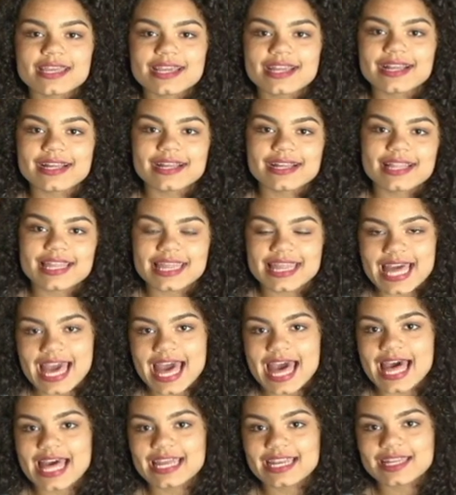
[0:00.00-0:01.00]
thing
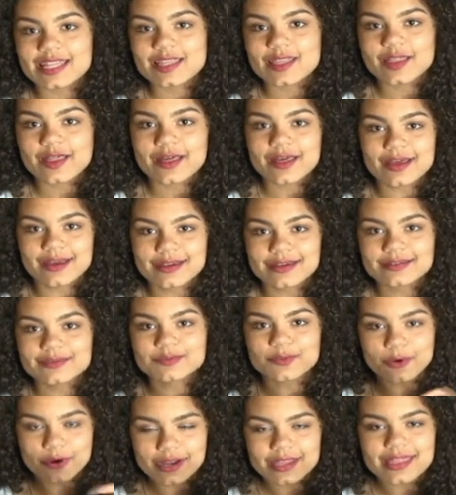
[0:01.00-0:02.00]
that the
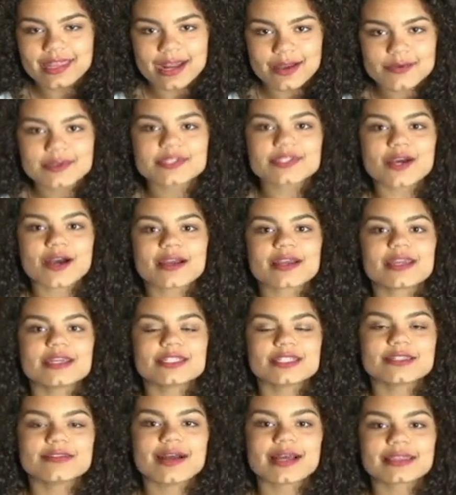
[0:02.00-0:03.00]
boy that I was
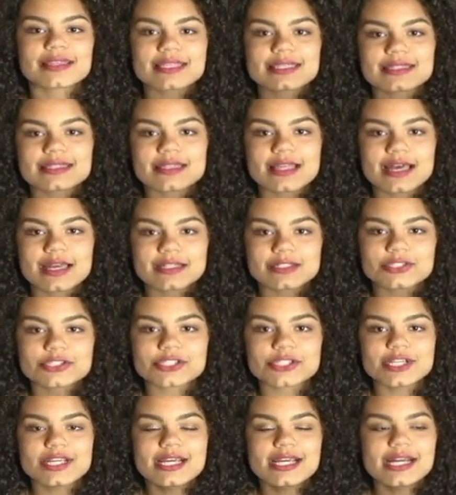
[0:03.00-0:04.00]
talking to at this
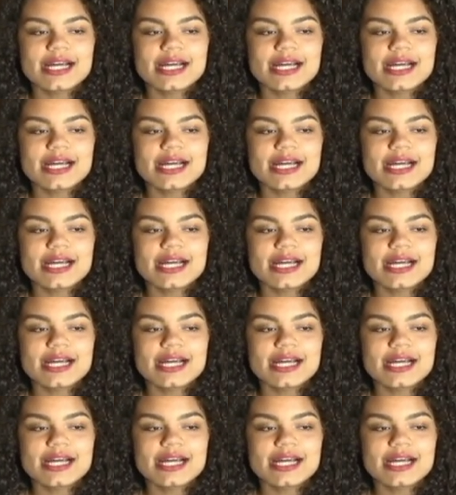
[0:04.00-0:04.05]
lunch